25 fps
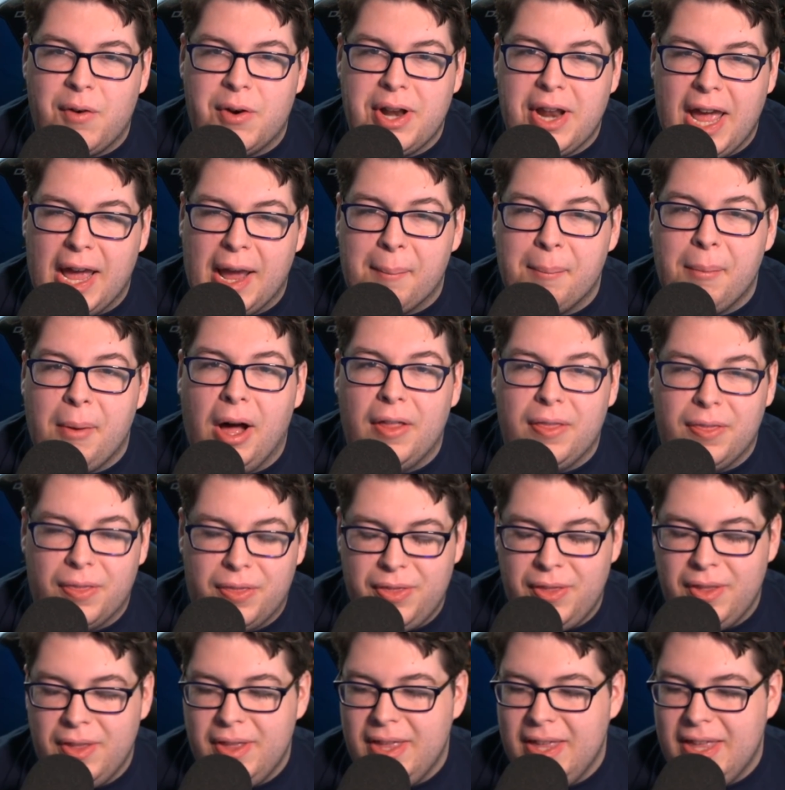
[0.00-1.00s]

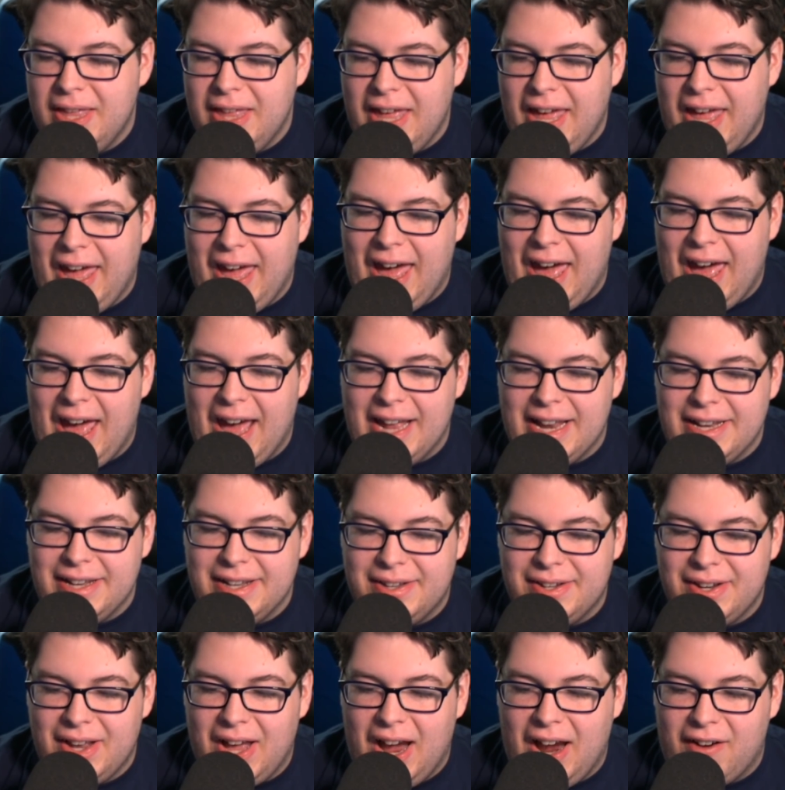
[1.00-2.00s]
month.
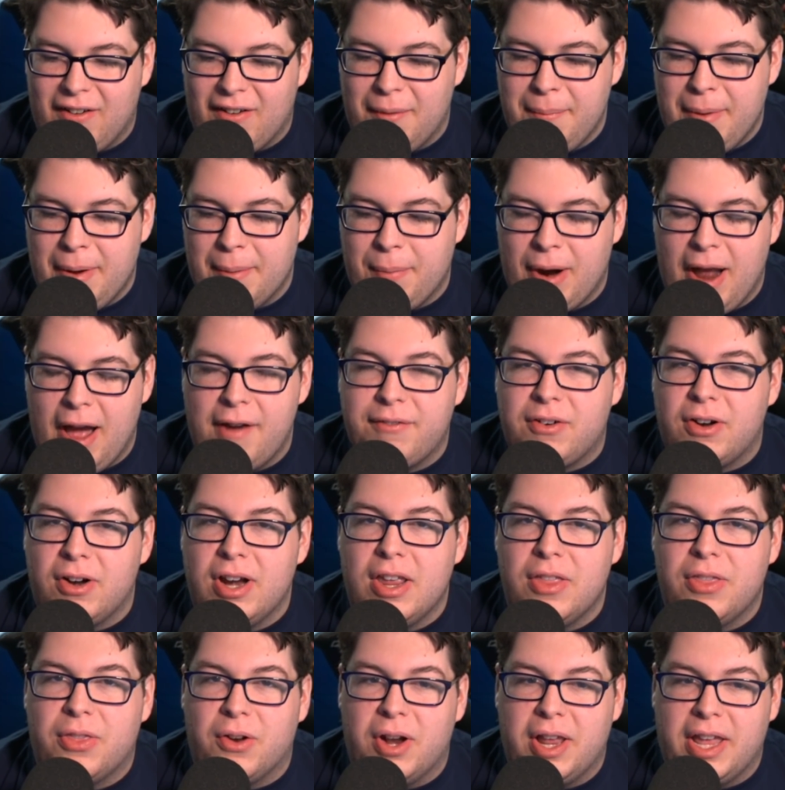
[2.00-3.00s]
And I remember after
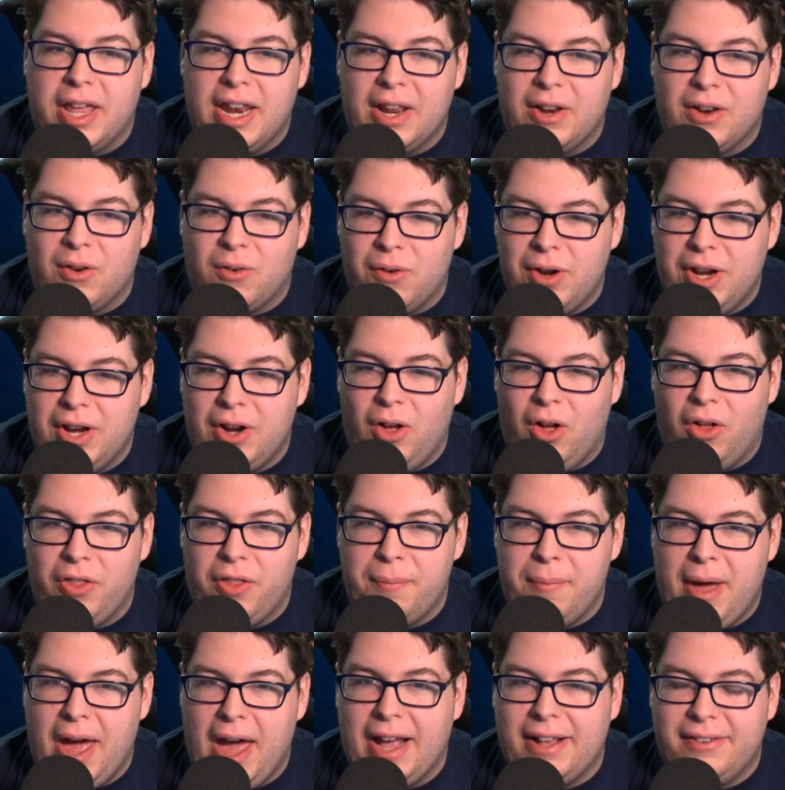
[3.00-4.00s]
E3 getting to read all the
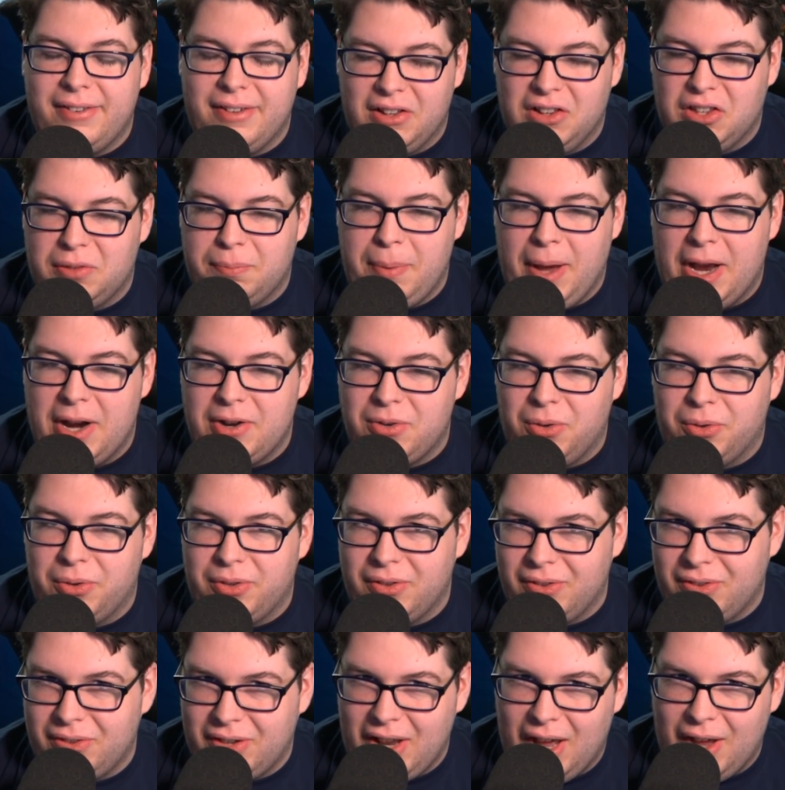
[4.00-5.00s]
magazine specials
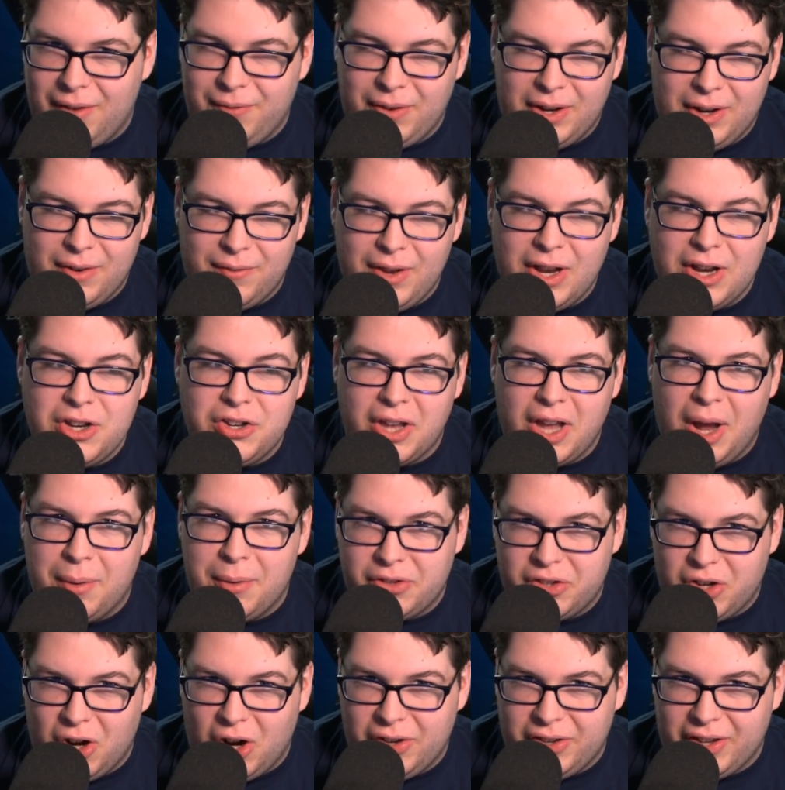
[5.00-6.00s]
and stuff. And eventually I would
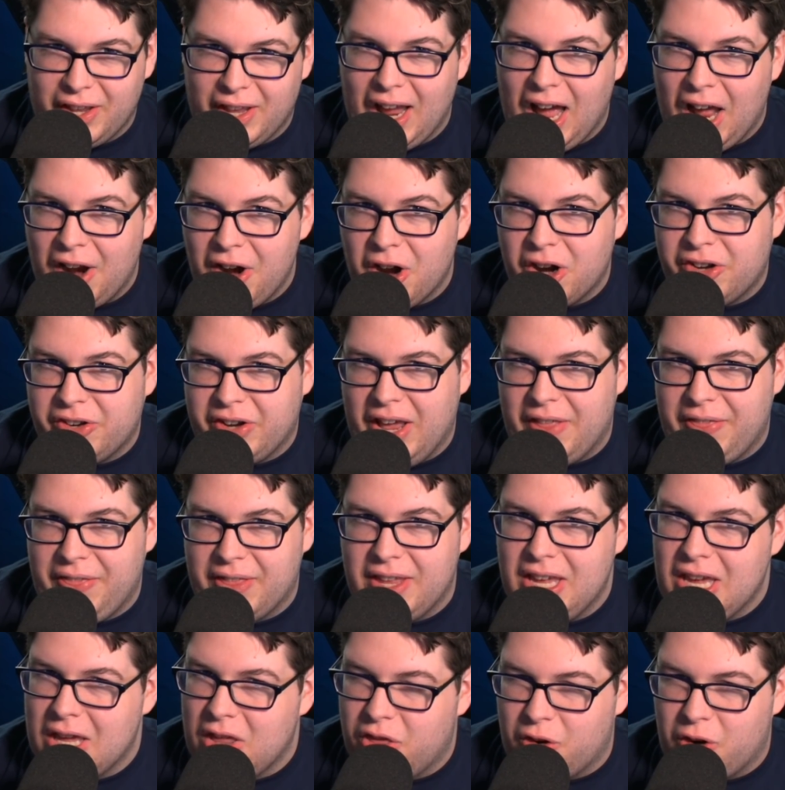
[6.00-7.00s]
start to like understand
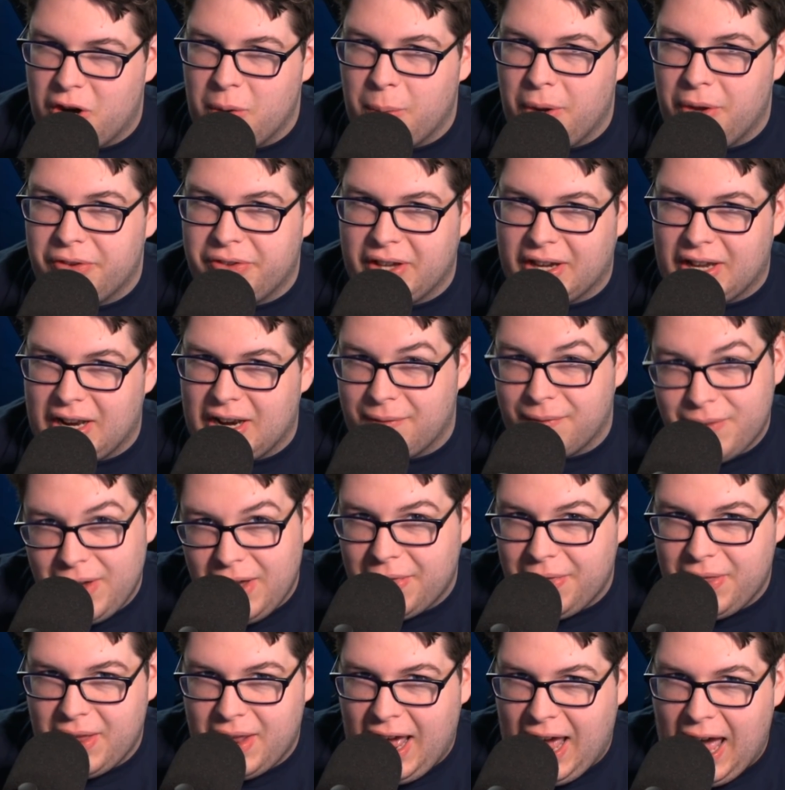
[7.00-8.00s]
that E3 was like an
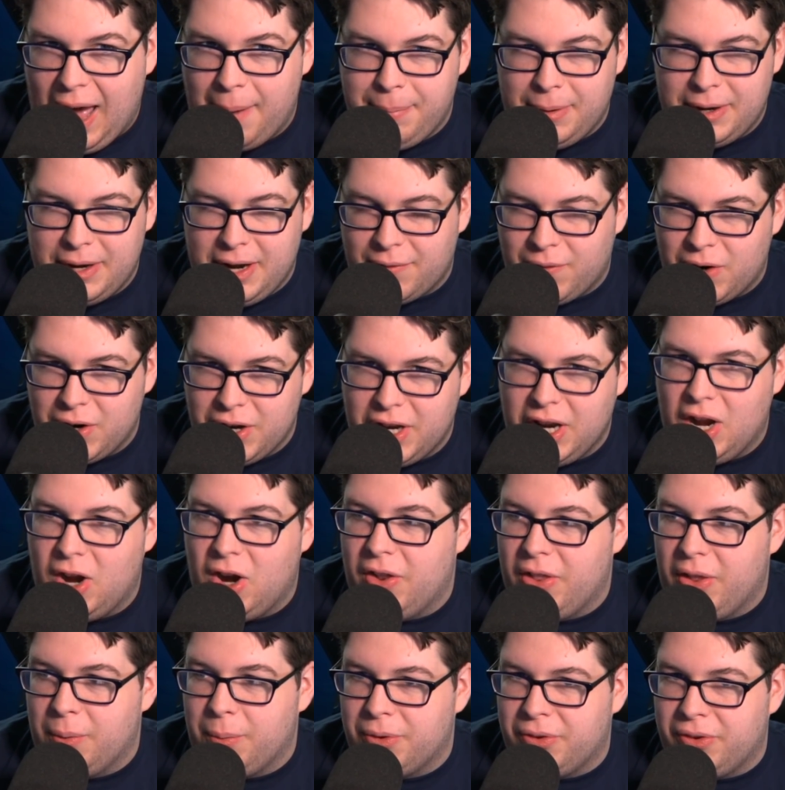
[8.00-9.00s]
event that happened every year.
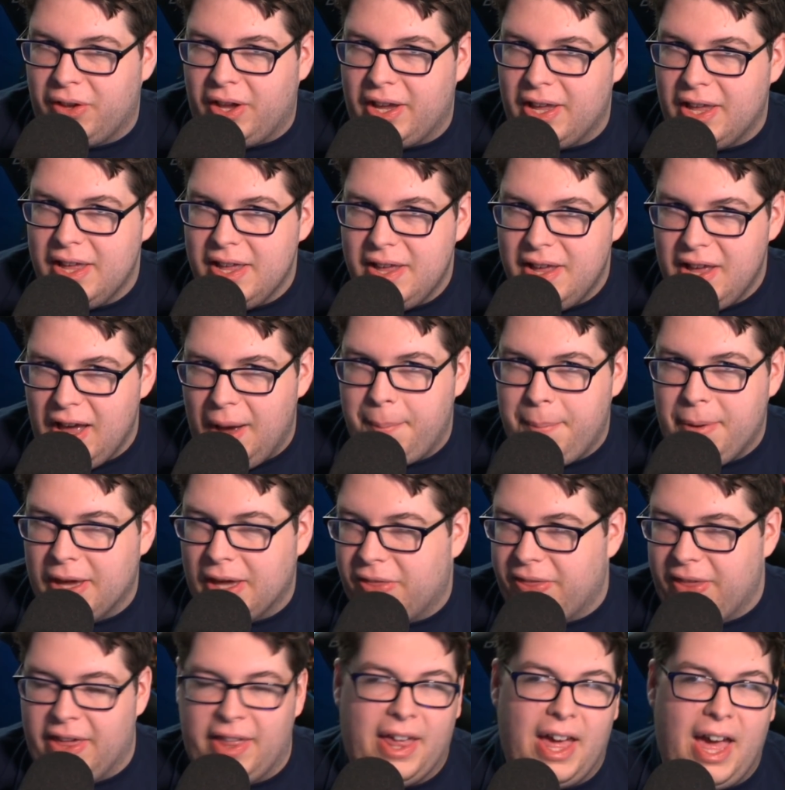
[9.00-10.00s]
And that was like a big
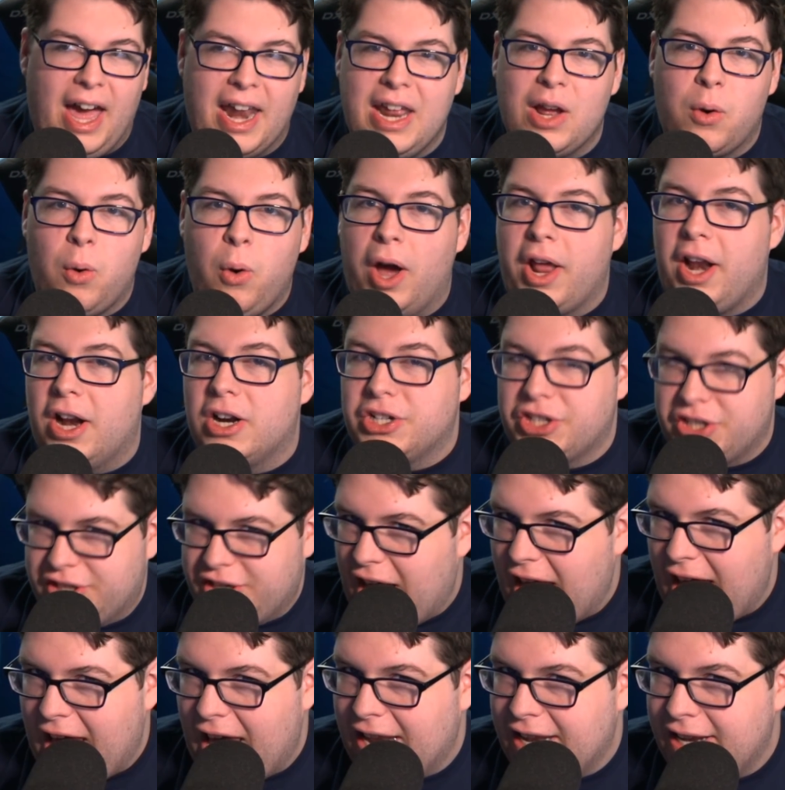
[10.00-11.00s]
thing. Like I didn't quite
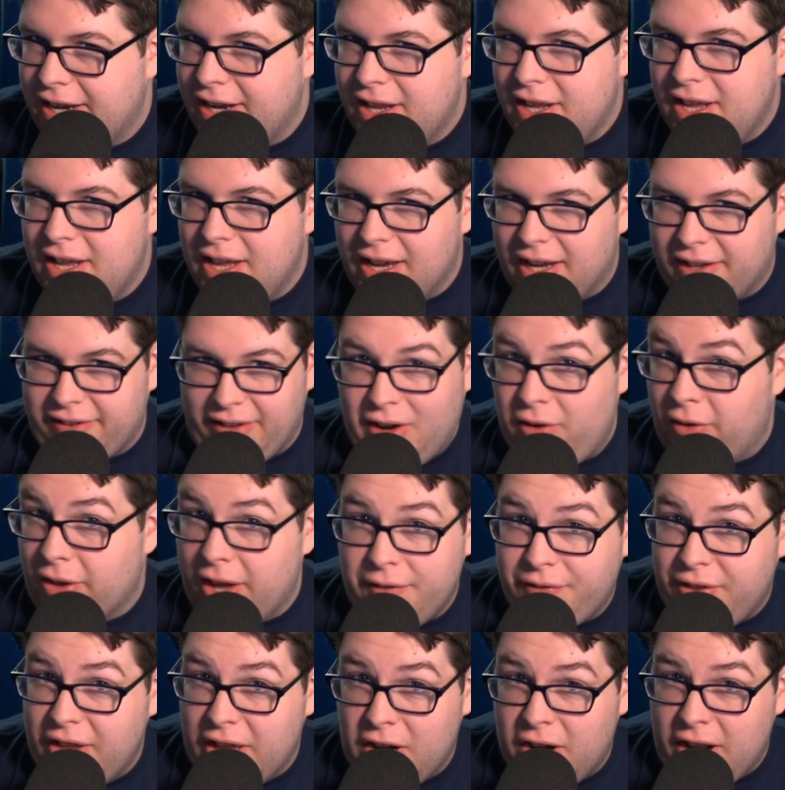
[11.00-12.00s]
understand because I didn't really
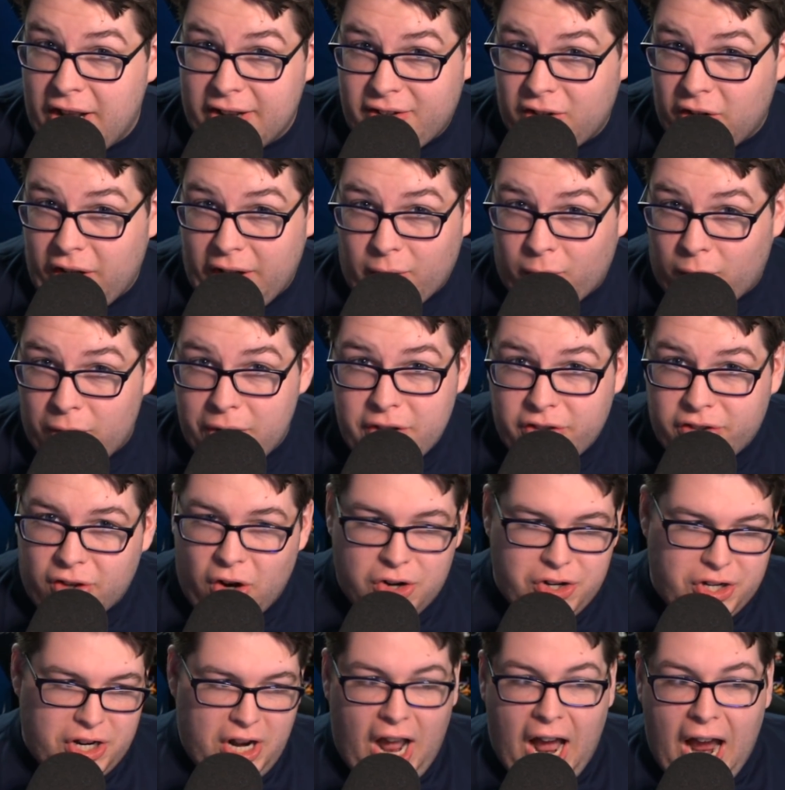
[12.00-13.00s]
have the internet to like
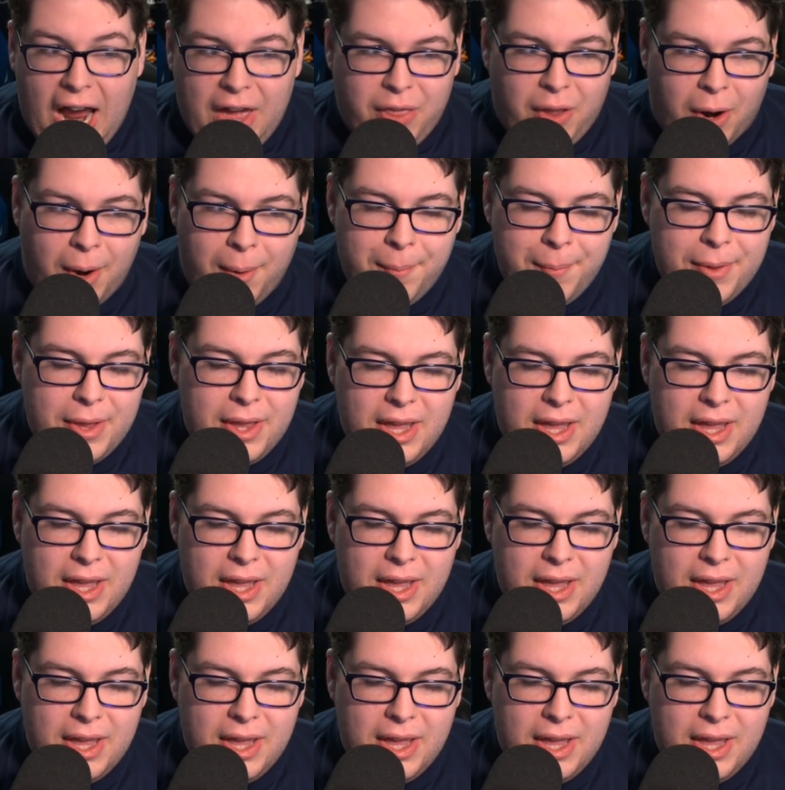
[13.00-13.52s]
research it either.